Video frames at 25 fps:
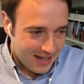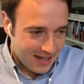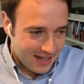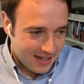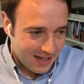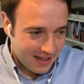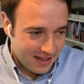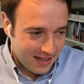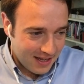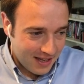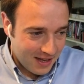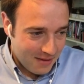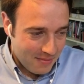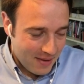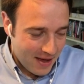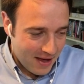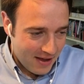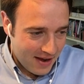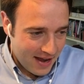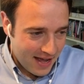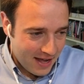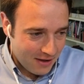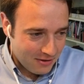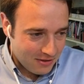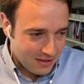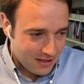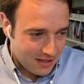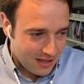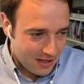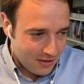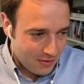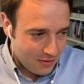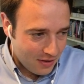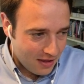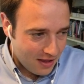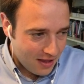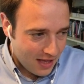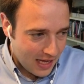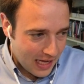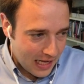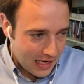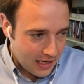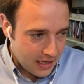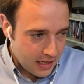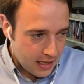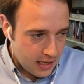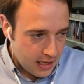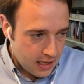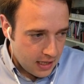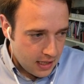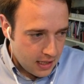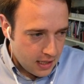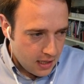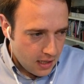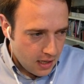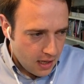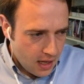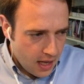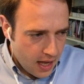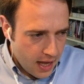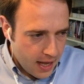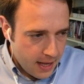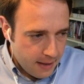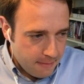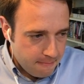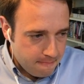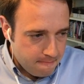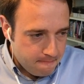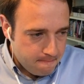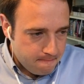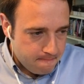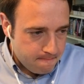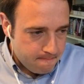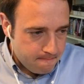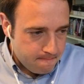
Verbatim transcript: to think about and how to deal with that. Um,